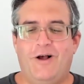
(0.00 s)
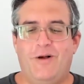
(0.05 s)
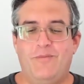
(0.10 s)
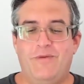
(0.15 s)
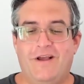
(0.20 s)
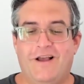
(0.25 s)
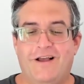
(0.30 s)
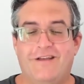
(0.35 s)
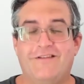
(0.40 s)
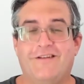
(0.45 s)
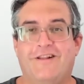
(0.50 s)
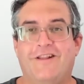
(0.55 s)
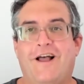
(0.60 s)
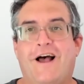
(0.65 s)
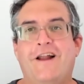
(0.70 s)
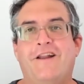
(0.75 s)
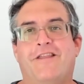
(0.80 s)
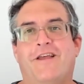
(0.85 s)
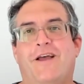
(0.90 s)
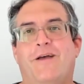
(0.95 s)
because a
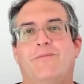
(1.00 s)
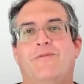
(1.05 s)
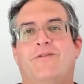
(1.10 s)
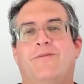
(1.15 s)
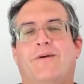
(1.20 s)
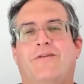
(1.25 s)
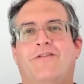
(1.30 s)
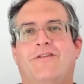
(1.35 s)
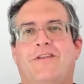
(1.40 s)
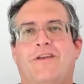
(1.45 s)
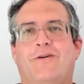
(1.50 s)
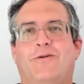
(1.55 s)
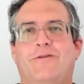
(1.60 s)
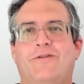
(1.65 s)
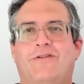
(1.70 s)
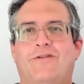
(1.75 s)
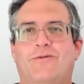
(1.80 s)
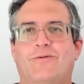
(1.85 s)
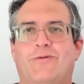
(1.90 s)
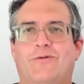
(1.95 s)
lot of them, especially the old
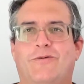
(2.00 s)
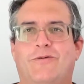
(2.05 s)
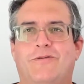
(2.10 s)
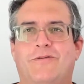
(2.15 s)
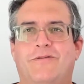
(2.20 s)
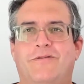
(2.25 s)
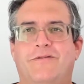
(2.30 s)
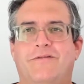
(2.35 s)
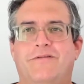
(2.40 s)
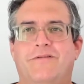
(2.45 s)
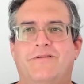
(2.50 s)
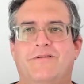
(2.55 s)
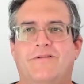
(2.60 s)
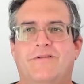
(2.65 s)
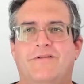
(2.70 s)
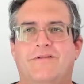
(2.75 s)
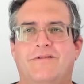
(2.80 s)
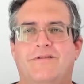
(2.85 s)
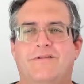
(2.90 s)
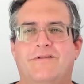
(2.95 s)
school,
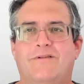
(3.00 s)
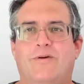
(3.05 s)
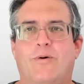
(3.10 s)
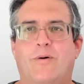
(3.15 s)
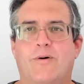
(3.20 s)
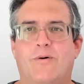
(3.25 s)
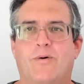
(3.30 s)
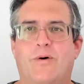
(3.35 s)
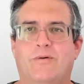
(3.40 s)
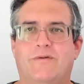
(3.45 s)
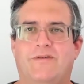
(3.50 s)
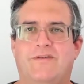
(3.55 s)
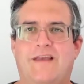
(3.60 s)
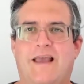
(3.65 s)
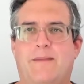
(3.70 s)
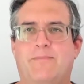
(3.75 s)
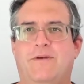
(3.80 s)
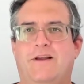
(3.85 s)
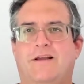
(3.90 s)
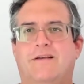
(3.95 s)
quote-unquote,
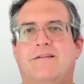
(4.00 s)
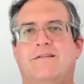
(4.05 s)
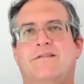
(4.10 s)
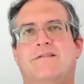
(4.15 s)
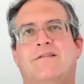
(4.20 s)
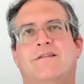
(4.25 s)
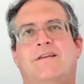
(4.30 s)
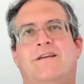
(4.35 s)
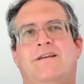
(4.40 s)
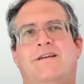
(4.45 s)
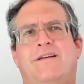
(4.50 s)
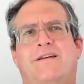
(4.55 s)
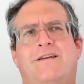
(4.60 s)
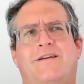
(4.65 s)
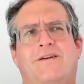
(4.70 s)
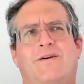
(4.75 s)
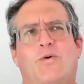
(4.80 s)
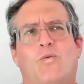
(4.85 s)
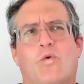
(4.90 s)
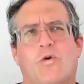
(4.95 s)
skeptics,
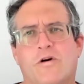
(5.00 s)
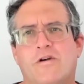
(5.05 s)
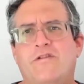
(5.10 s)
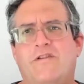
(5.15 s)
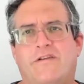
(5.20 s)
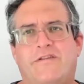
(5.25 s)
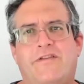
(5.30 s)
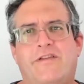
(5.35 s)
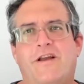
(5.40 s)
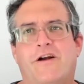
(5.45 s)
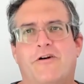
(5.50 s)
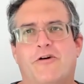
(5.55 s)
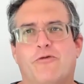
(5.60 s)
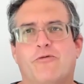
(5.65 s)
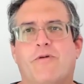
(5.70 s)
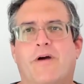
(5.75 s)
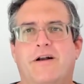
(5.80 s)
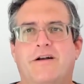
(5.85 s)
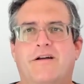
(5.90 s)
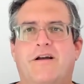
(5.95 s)
were just there to
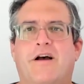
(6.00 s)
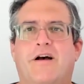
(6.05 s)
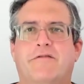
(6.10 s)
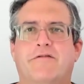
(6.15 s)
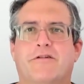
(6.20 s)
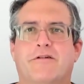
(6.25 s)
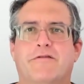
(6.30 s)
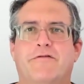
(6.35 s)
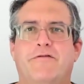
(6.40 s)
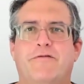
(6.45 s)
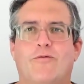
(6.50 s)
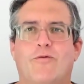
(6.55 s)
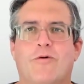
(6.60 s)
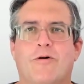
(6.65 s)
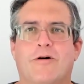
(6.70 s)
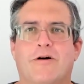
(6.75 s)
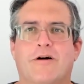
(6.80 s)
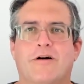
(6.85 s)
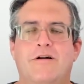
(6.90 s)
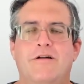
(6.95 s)
run cover
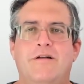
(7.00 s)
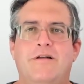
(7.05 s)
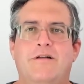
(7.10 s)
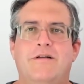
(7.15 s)
for